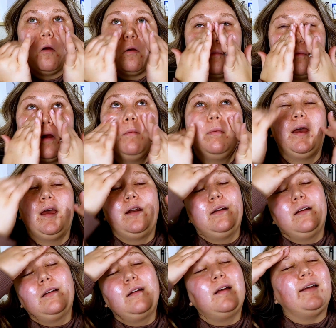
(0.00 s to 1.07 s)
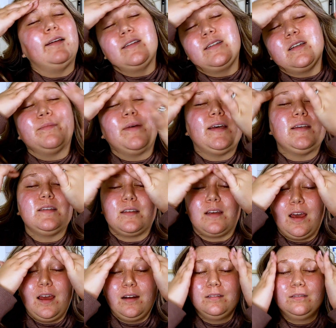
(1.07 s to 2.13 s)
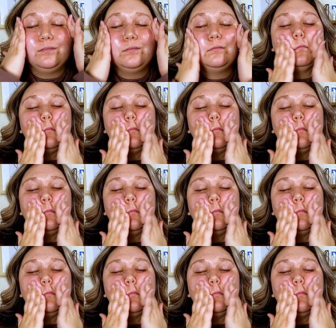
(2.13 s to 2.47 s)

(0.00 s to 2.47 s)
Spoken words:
rub it into my skin.